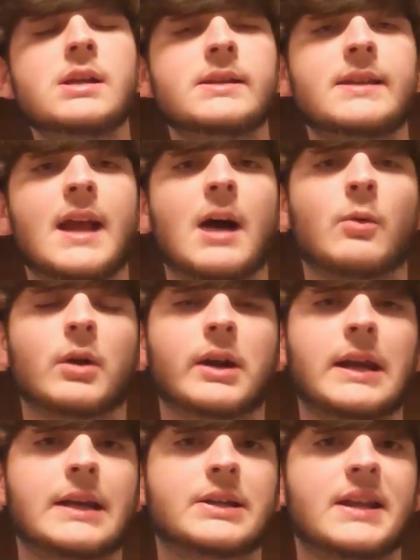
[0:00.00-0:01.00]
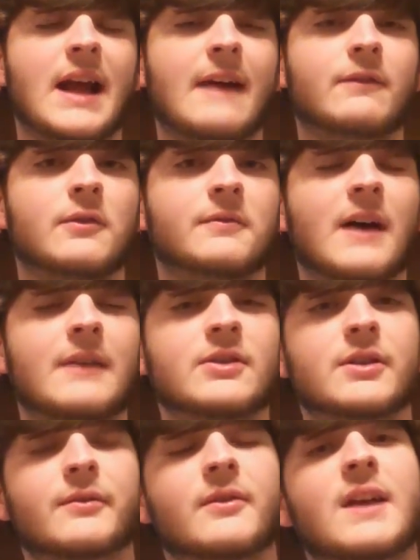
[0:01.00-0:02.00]
Yeah, we're going to get into the iPhone 5
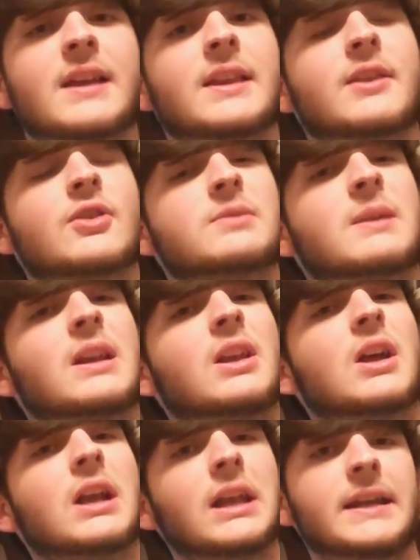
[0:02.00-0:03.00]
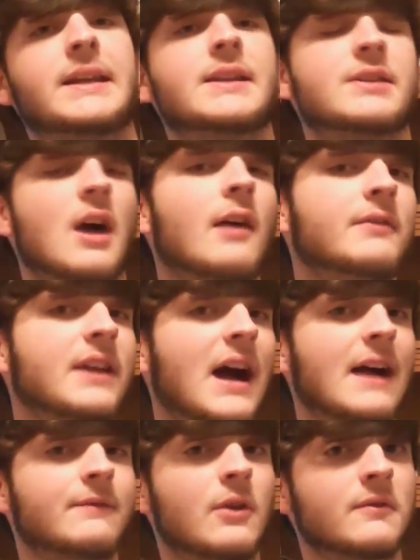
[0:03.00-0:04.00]
just for the fact that there's been a lot of leakage of the
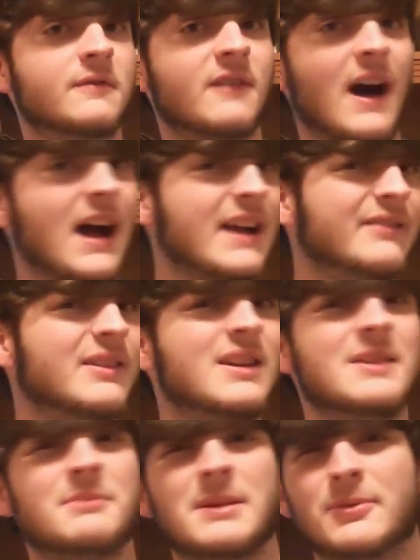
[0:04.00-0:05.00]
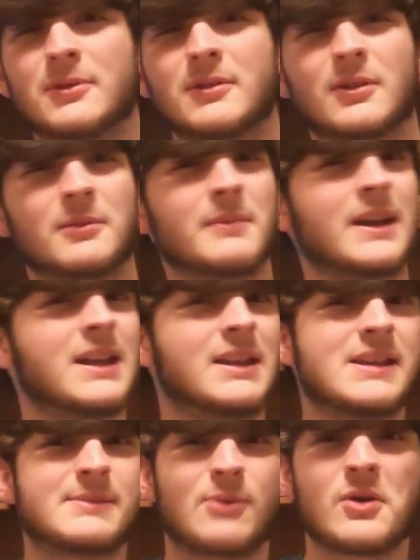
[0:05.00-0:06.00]
iPhone 5. People are making
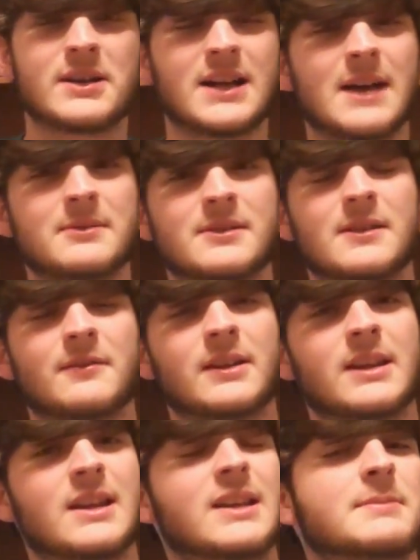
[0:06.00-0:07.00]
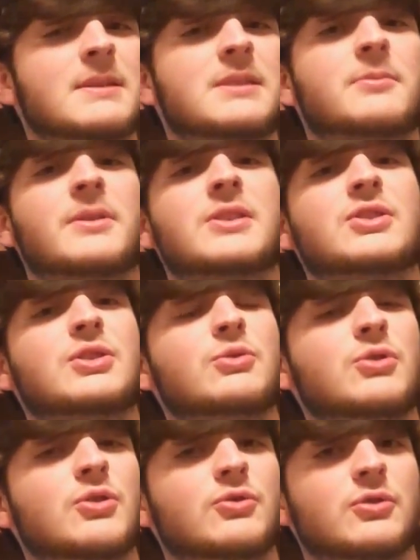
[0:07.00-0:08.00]
these prototypes and stuff like that, especially with this new
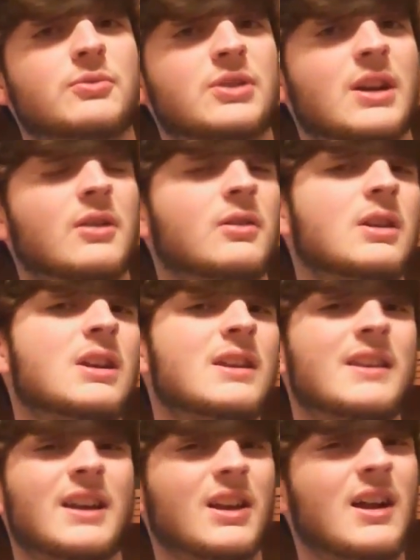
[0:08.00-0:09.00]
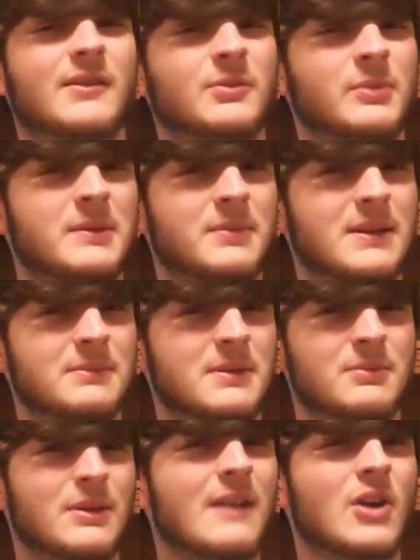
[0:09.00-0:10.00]
YouTube channel that a lot of
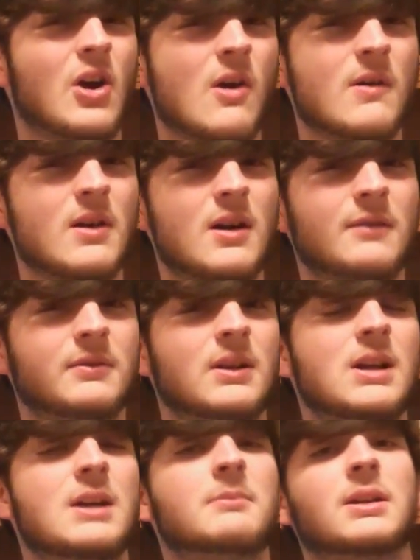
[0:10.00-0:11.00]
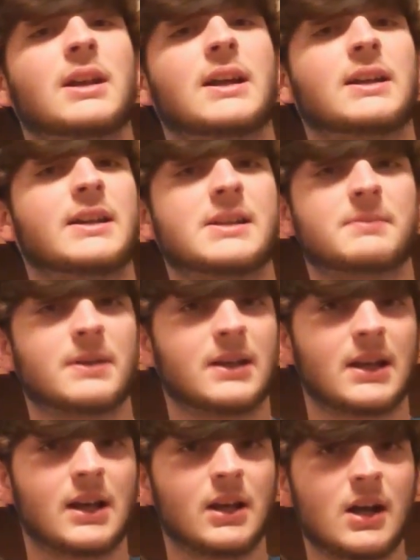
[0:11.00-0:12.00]
people haven't heard of, but lately it's been
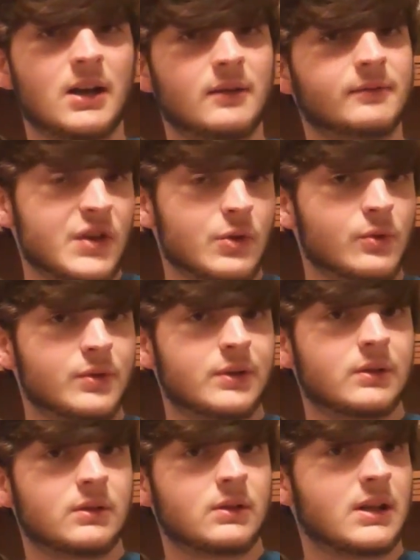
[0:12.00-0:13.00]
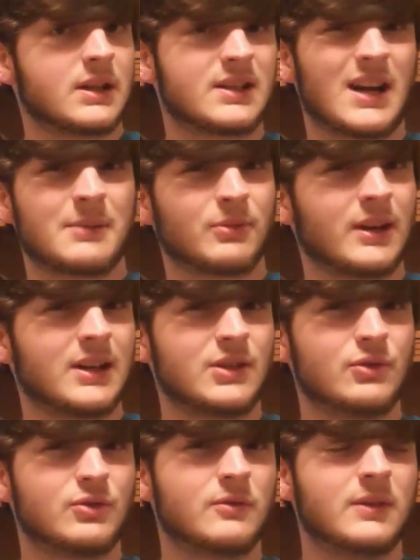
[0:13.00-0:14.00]
getting a lot of views in the top rated
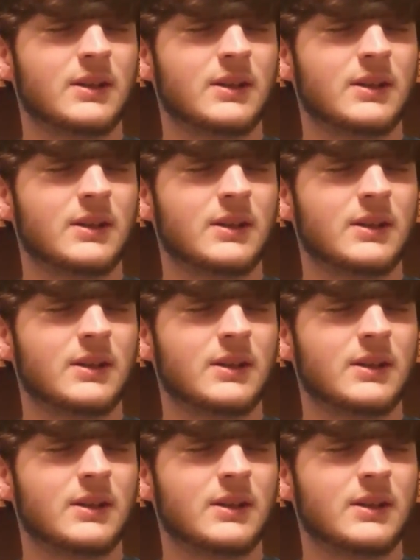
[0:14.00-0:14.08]
YouTube